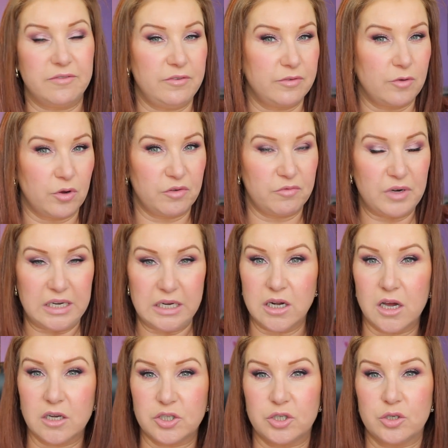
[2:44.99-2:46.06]
If you've got a really
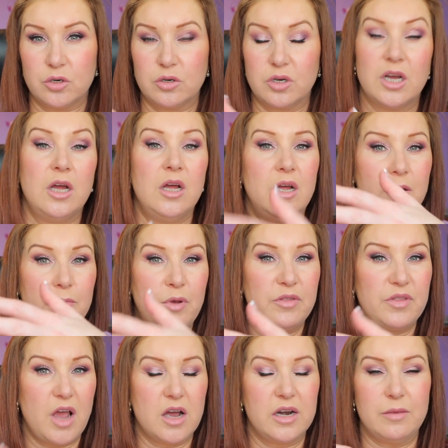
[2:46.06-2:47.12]
large dog, put
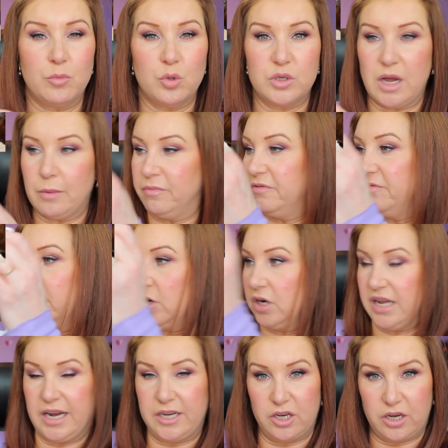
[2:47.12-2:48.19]
the ironing board up
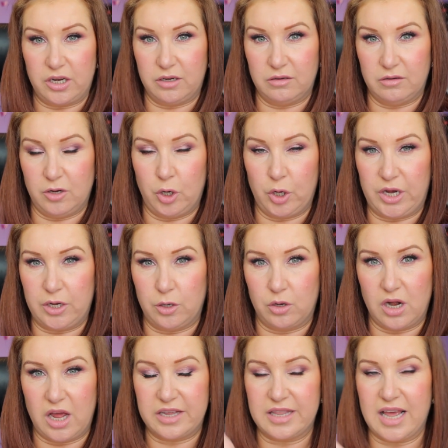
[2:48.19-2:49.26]
full and you can hook it on
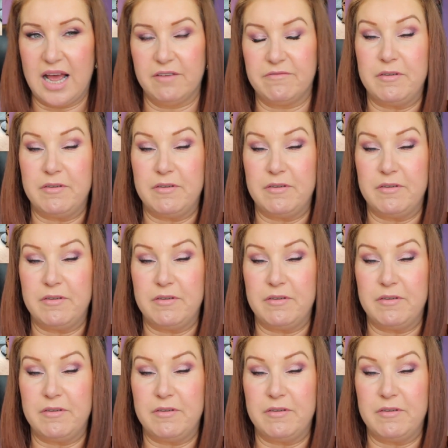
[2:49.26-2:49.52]
like that.